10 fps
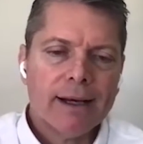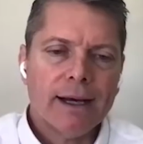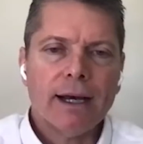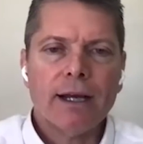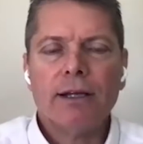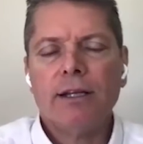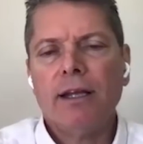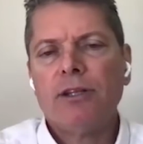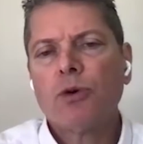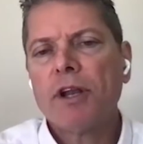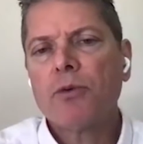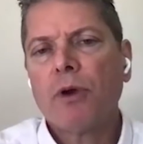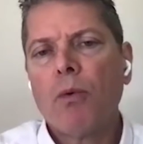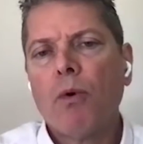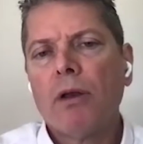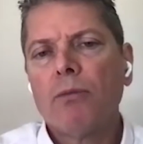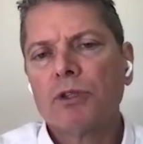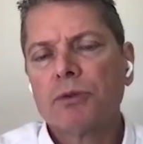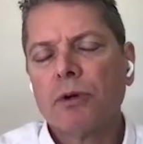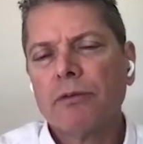In 2021
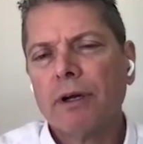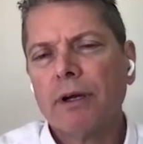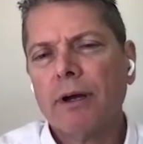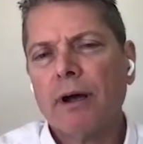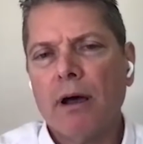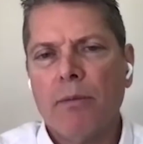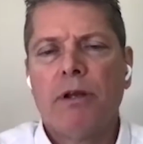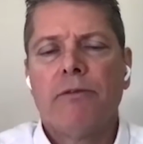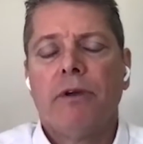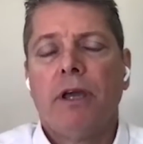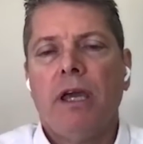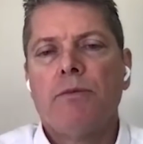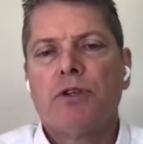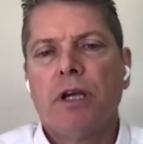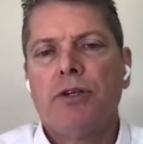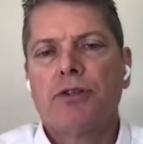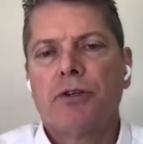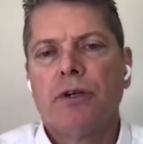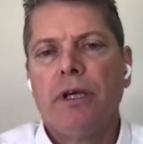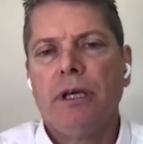was sort of a bit of a game
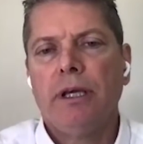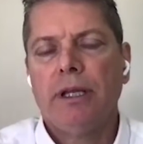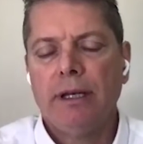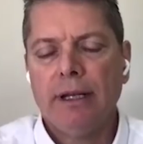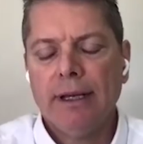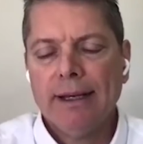changer in